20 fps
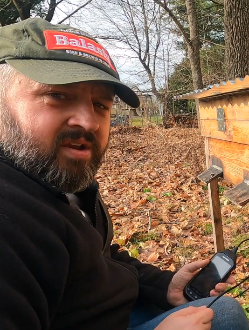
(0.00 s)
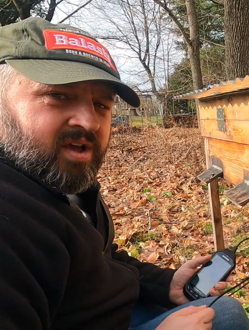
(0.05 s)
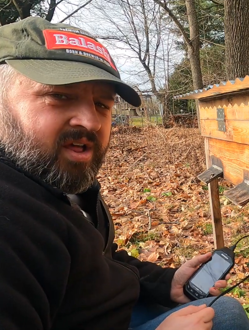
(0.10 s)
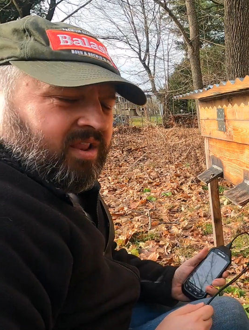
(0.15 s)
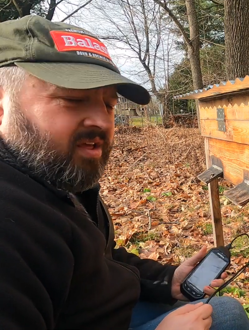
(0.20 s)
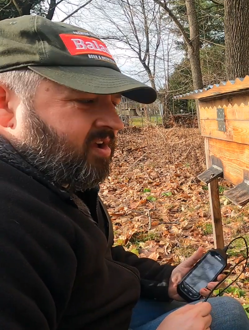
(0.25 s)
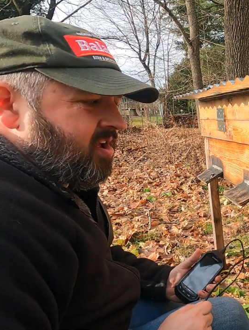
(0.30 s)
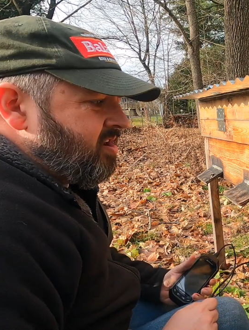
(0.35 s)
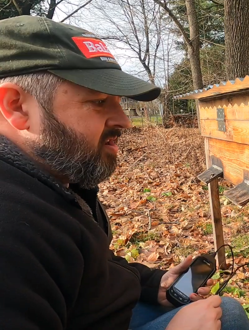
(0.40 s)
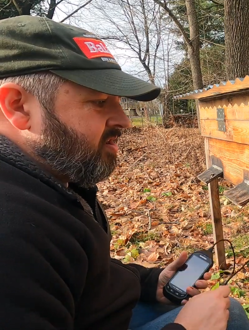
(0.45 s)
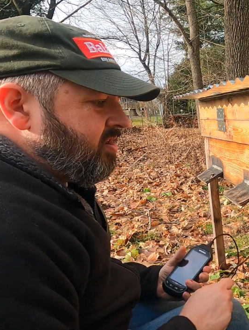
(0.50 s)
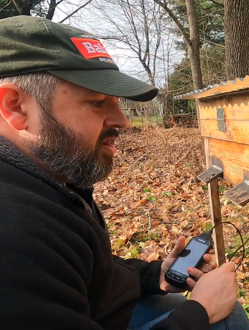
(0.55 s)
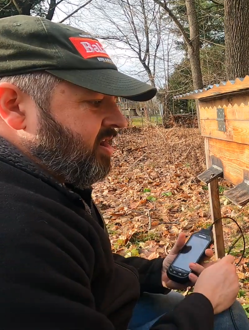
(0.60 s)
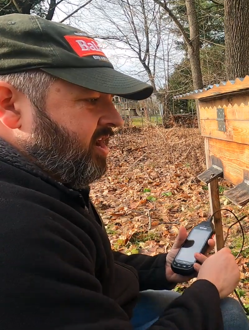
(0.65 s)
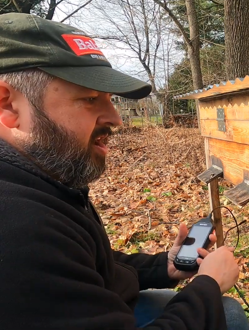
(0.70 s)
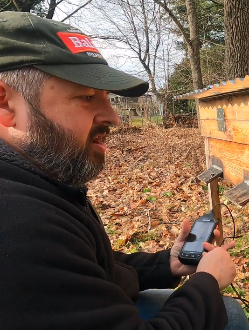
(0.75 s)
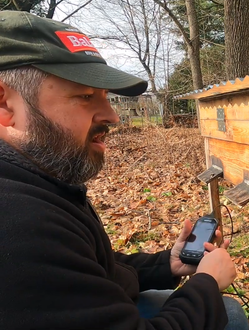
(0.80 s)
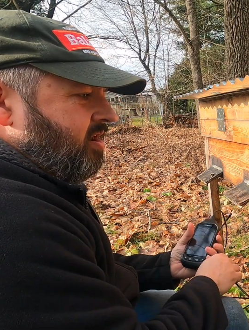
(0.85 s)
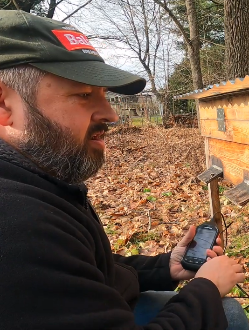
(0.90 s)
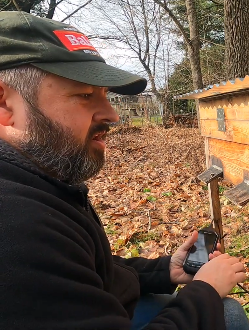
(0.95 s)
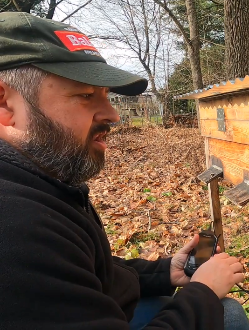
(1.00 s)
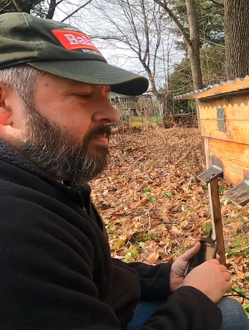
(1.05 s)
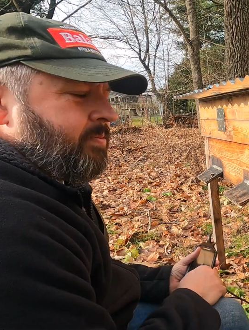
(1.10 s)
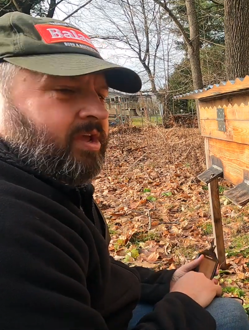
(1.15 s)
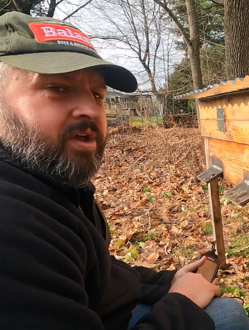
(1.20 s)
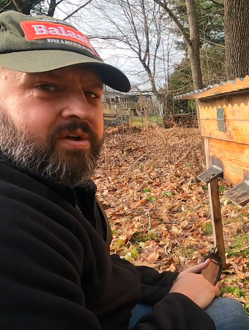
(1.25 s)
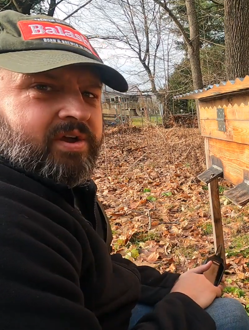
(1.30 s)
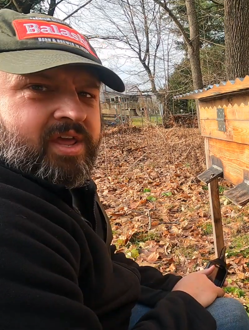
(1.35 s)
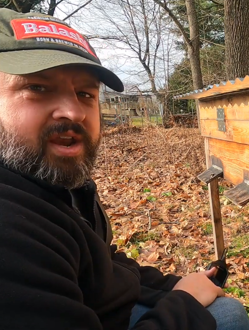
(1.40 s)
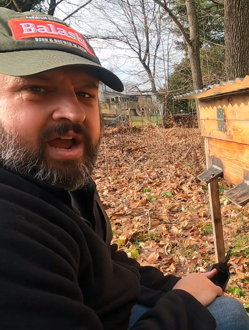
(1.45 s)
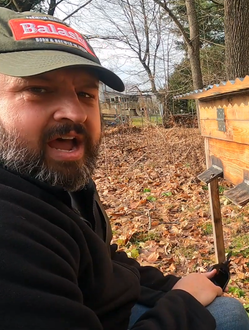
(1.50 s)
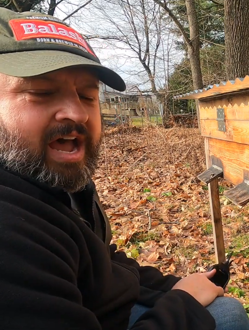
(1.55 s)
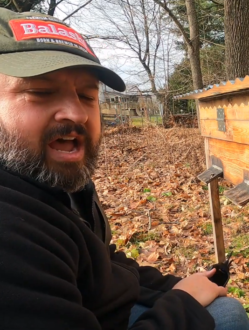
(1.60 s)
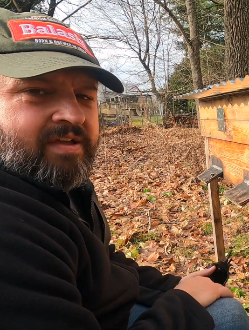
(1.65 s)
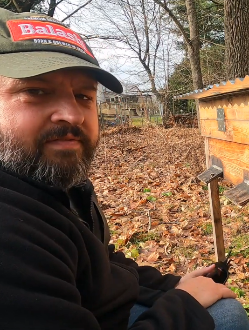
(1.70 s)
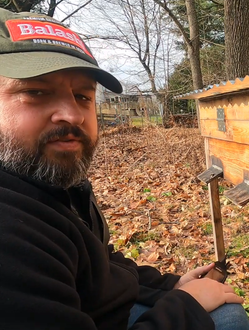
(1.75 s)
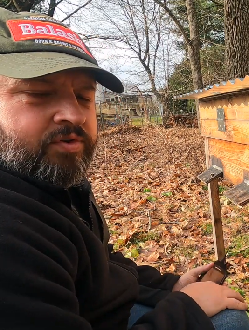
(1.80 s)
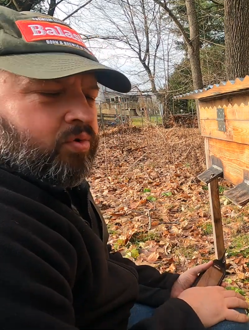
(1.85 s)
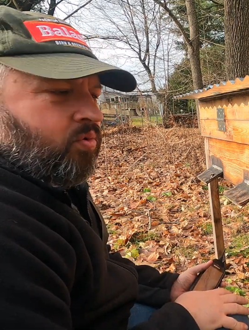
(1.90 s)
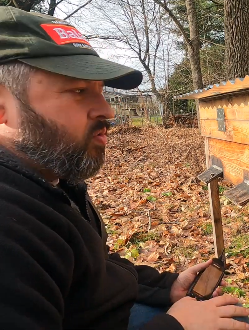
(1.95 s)
Not looking good here. Let me go get a
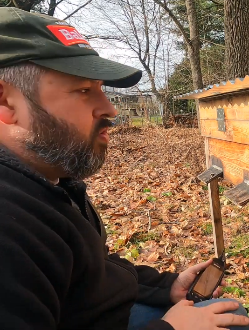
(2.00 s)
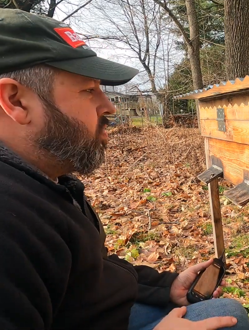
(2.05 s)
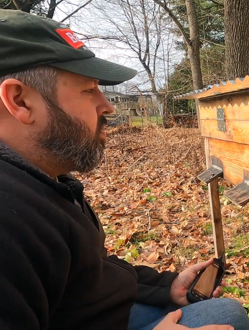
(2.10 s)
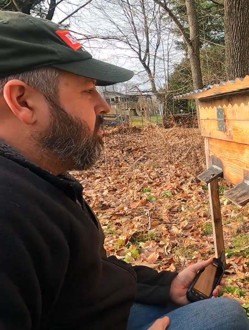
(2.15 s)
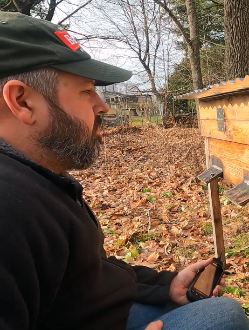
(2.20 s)
hive tool.